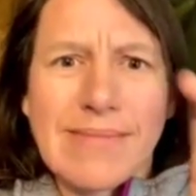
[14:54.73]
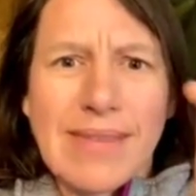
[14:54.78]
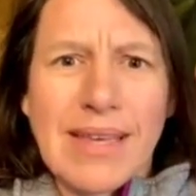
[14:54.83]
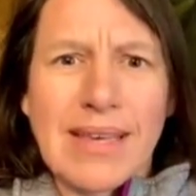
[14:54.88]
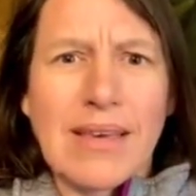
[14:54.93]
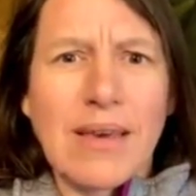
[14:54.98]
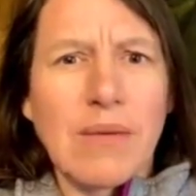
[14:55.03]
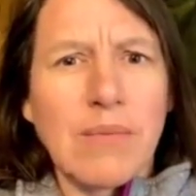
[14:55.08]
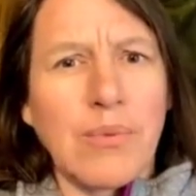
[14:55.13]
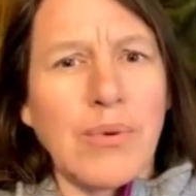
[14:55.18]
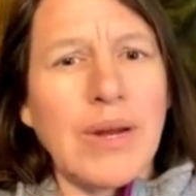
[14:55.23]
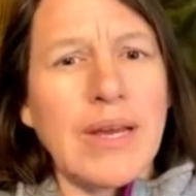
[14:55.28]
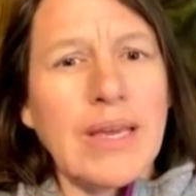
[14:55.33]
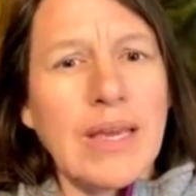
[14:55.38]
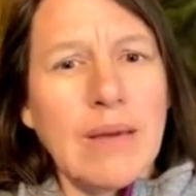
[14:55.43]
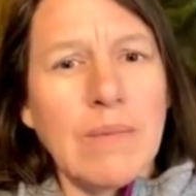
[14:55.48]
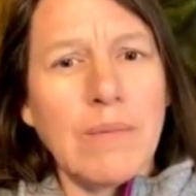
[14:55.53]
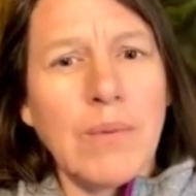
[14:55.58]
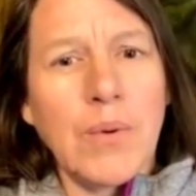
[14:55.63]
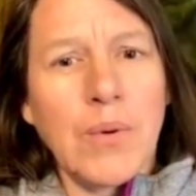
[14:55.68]
like
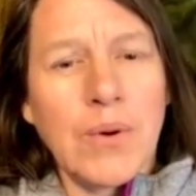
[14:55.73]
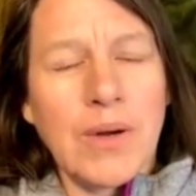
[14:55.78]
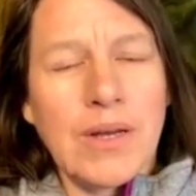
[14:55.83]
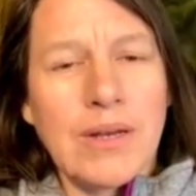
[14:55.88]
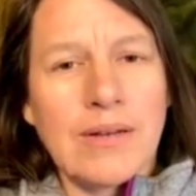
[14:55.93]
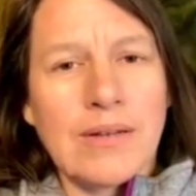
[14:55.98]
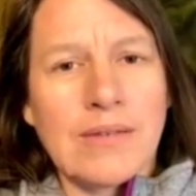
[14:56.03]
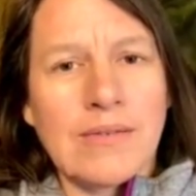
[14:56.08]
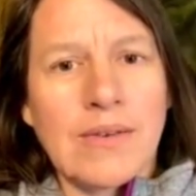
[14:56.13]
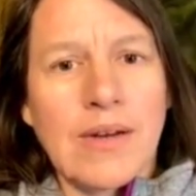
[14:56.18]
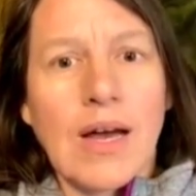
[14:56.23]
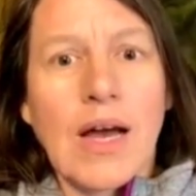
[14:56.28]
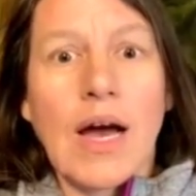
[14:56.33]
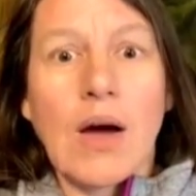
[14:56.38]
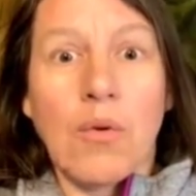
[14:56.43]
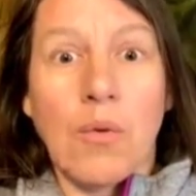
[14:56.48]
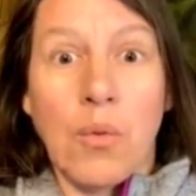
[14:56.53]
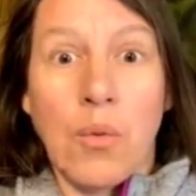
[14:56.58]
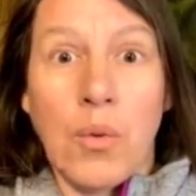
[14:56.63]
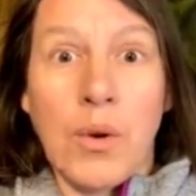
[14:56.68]
breaking point of
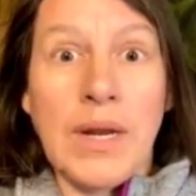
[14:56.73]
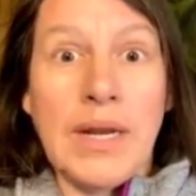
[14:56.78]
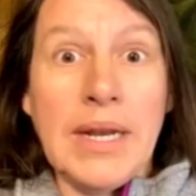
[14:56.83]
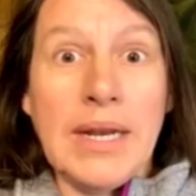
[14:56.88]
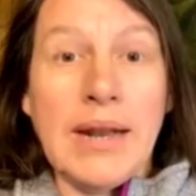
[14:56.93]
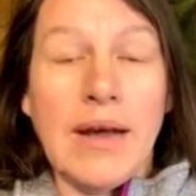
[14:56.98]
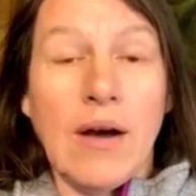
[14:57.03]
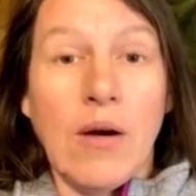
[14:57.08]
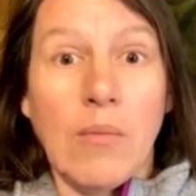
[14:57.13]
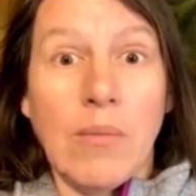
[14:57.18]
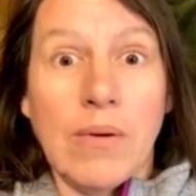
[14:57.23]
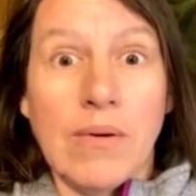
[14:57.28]
we need help.